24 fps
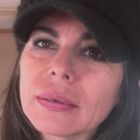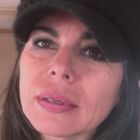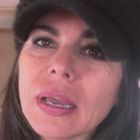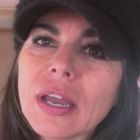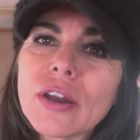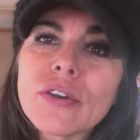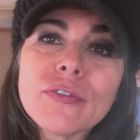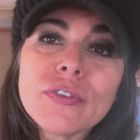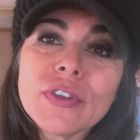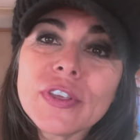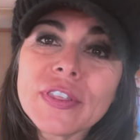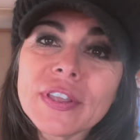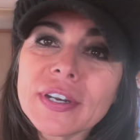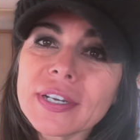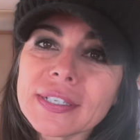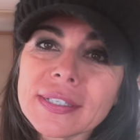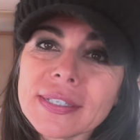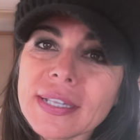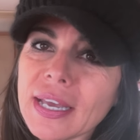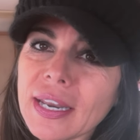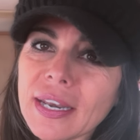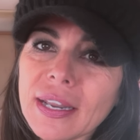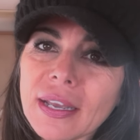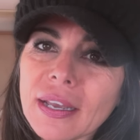RV that is
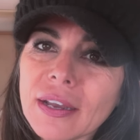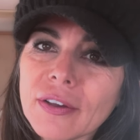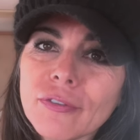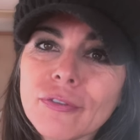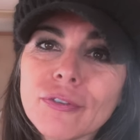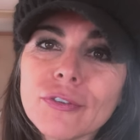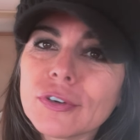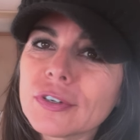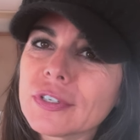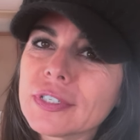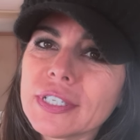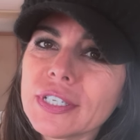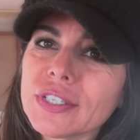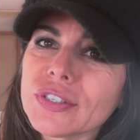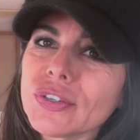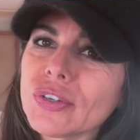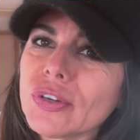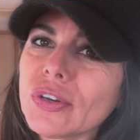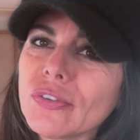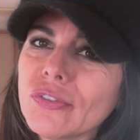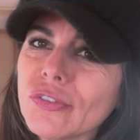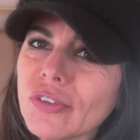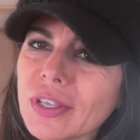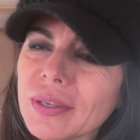not a four-season
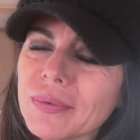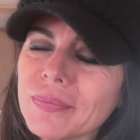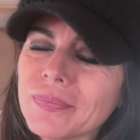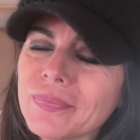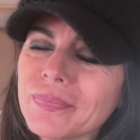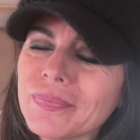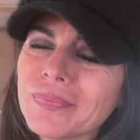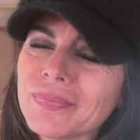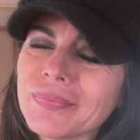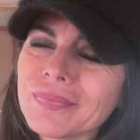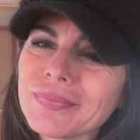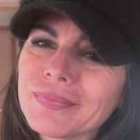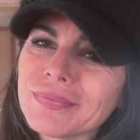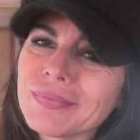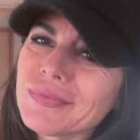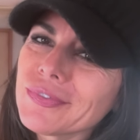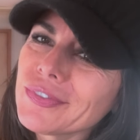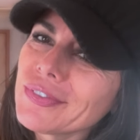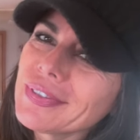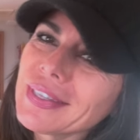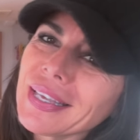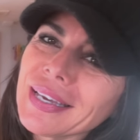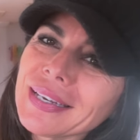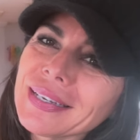RV.
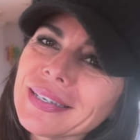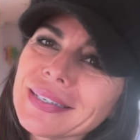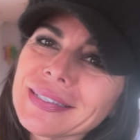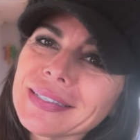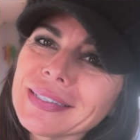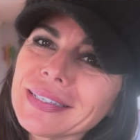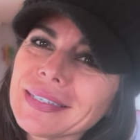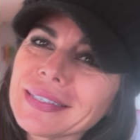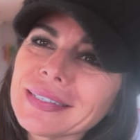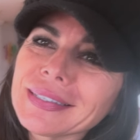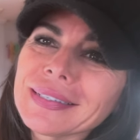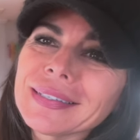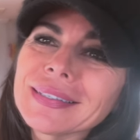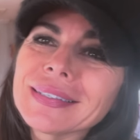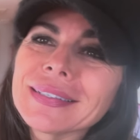That is it.